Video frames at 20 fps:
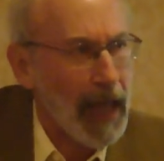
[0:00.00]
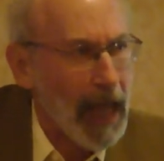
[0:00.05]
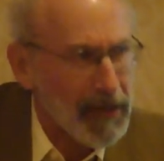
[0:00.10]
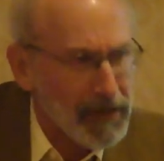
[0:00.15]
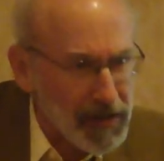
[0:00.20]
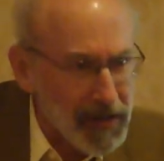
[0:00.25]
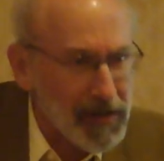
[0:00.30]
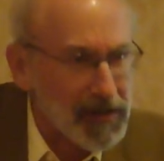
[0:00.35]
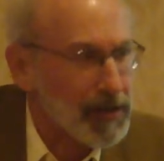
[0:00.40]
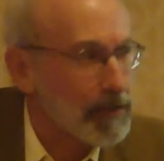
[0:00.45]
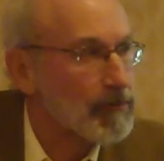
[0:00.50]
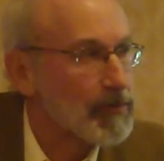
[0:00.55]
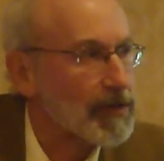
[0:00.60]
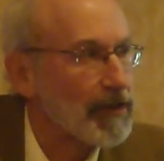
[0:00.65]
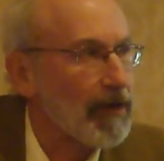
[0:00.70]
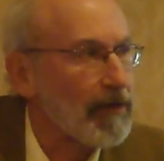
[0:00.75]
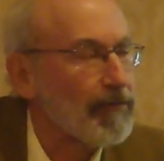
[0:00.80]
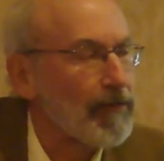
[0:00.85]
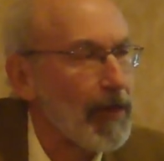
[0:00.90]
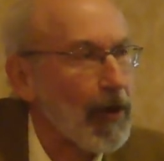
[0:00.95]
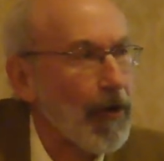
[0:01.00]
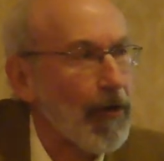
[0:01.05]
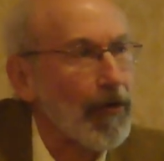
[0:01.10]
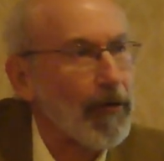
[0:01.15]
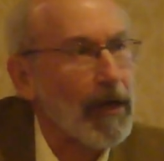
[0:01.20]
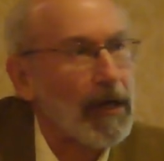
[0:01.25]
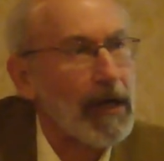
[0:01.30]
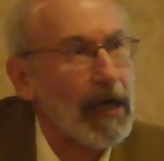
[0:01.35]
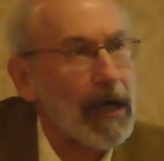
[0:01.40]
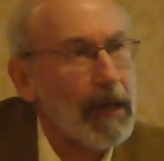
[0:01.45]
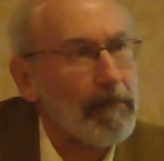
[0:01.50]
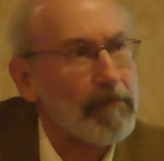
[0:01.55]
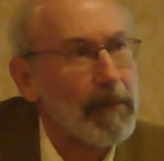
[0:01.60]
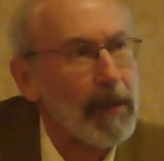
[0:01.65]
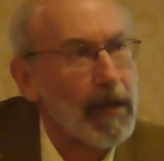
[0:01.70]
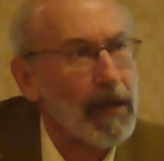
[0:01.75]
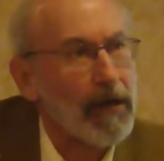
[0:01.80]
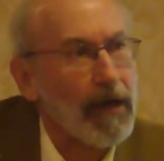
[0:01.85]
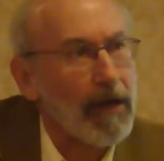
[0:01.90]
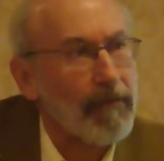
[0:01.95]
systems of
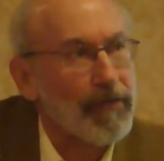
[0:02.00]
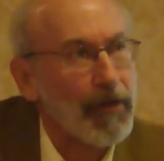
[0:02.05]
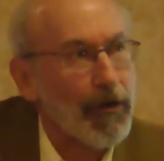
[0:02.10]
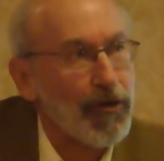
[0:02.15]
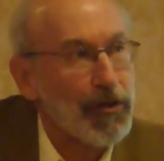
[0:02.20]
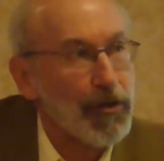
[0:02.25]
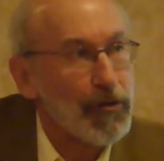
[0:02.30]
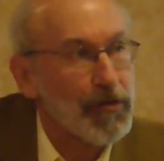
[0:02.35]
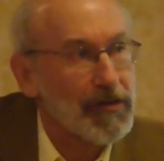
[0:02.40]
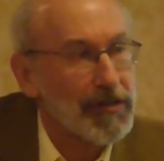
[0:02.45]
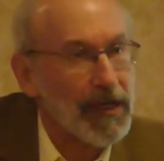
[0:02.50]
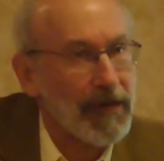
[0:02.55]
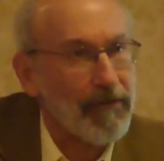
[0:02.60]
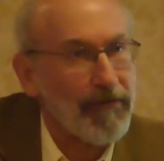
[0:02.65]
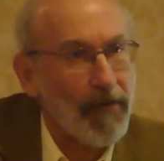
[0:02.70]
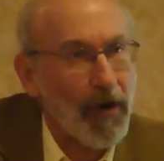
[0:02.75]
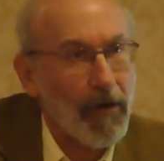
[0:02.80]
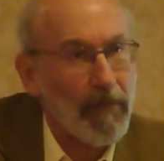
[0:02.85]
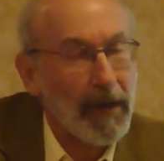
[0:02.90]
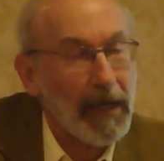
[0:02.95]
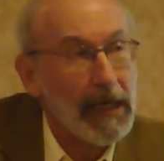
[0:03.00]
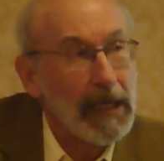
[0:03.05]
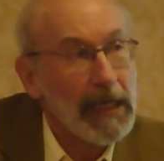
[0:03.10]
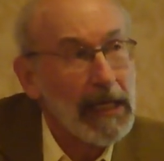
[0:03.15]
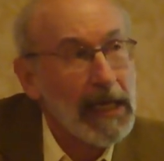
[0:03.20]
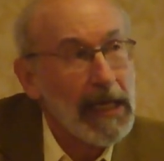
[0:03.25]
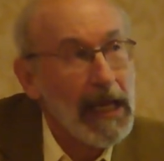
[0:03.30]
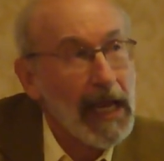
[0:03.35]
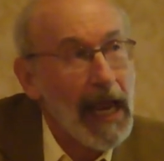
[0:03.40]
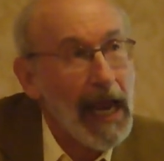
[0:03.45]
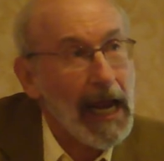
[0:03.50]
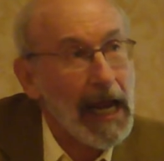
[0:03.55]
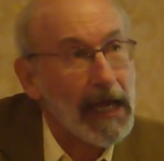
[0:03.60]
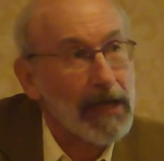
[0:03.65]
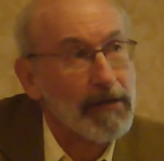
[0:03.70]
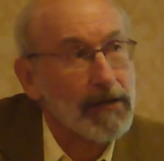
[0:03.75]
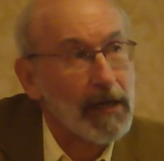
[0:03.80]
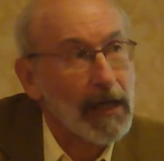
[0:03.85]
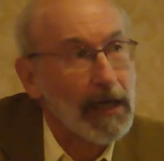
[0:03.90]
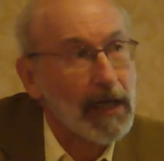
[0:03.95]
their use in farming,
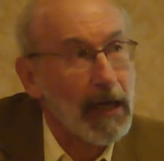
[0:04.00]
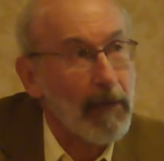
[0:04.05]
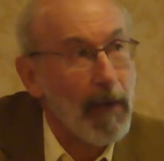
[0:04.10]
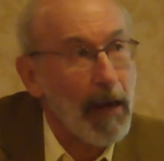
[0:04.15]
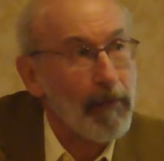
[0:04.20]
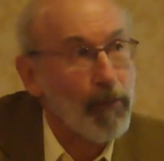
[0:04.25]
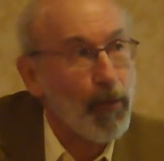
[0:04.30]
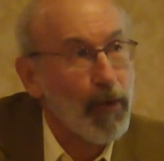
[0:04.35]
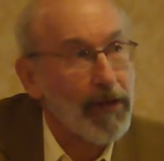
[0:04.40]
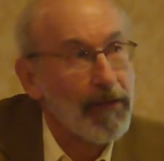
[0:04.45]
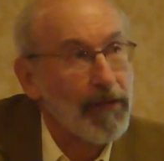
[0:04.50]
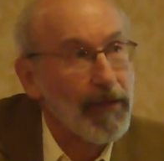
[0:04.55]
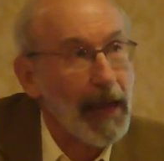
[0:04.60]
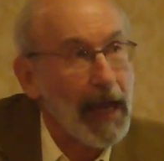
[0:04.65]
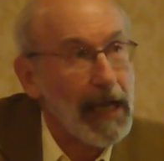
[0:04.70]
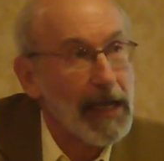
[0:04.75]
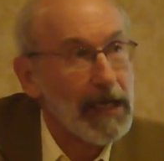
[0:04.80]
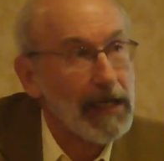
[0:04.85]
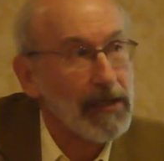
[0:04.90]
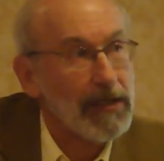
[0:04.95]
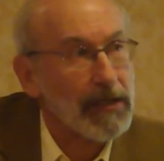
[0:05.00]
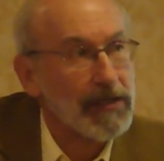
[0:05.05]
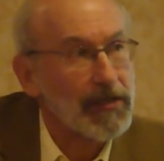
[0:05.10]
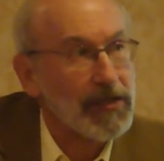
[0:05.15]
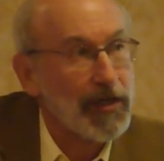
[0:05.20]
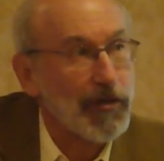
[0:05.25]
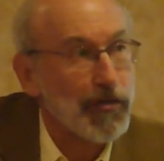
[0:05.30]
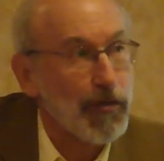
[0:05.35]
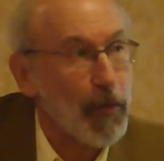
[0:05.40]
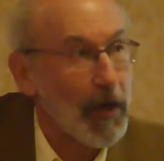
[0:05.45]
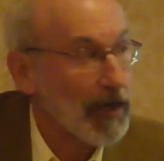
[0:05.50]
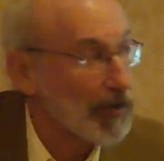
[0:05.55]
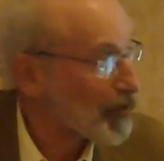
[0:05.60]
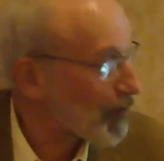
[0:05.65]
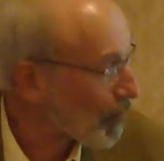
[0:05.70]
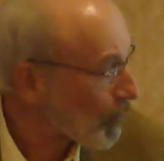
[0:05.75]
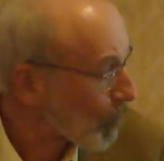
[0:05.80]
and come up with a situation